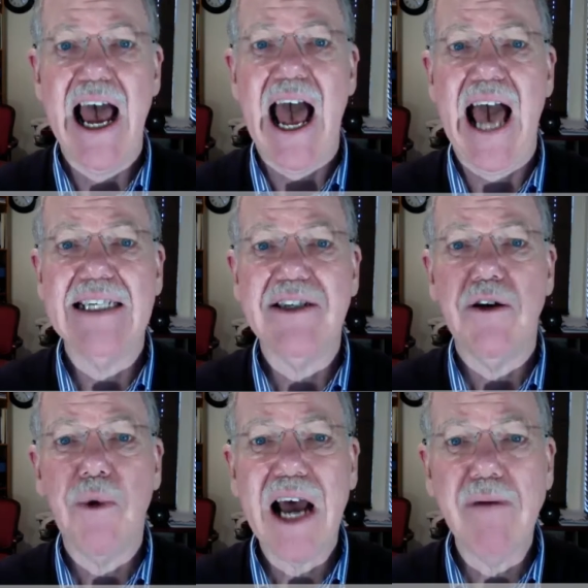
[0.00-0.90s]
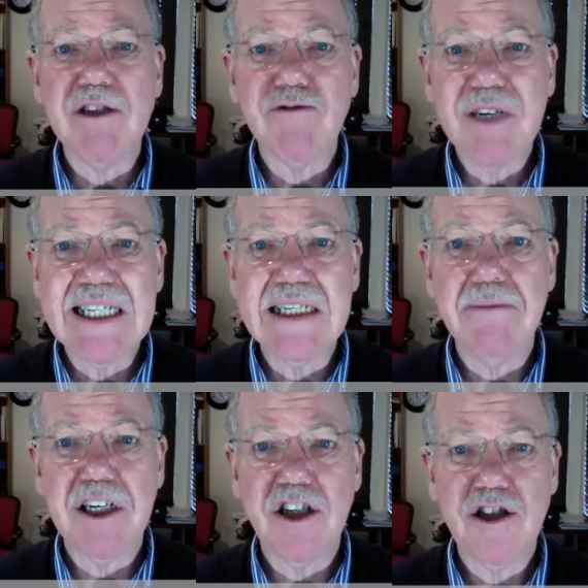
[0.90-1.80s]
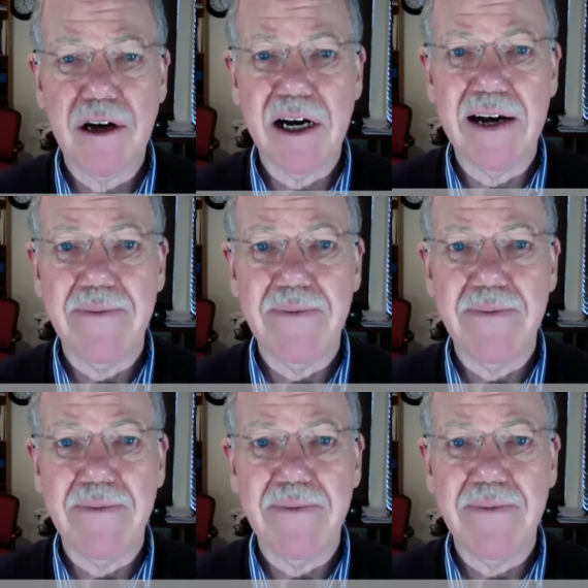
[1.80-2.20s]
And when I was reasonably sure